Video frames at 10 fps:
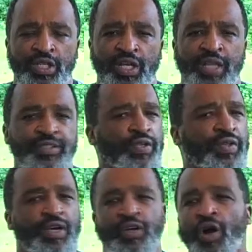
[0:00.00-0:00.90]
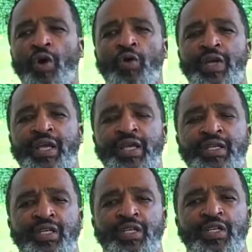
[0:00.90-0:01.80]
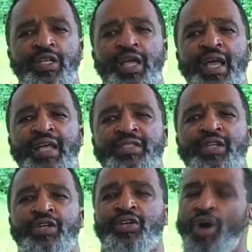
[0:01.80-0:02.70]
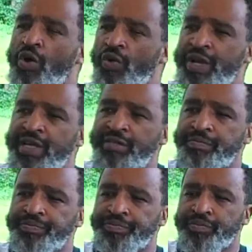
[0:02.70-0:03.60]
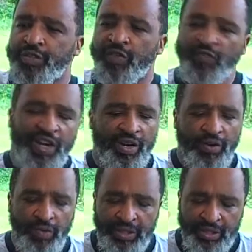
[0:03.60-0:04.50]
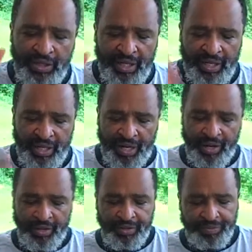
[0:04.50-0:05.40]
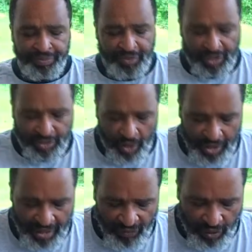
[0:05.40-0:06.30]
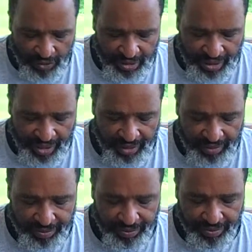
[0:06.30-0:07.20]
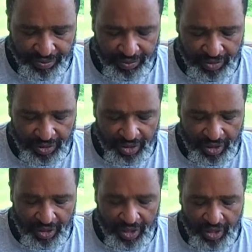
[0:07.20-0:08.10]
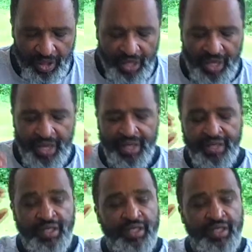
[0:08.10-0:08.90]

And so they're going, and as they're going, Pharaoh is sitting there, starting at verse 10. And